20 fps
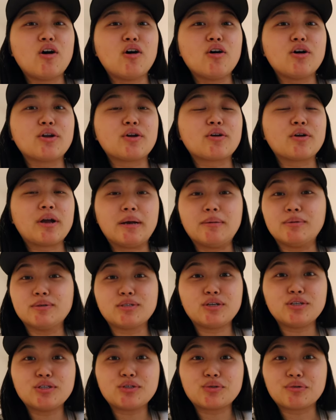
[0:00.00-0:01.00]
on her
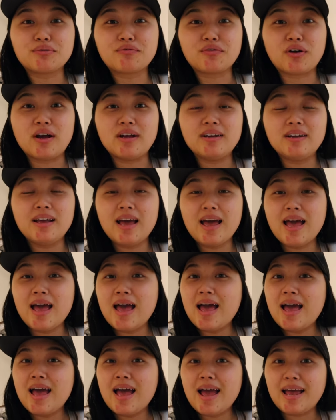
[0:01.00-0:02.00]
Amazon storefront
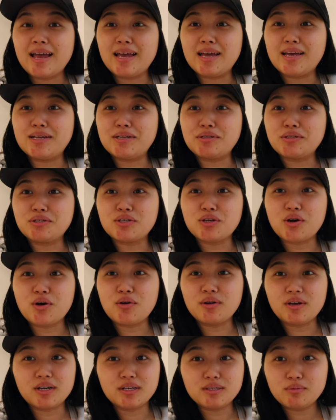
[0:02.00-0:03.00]
and
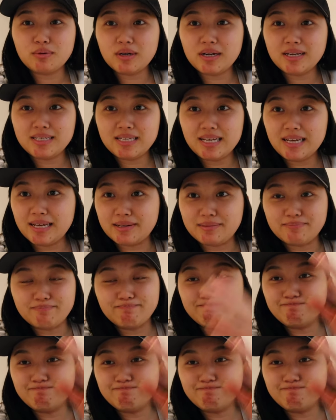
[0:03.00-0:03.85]
so guess what I did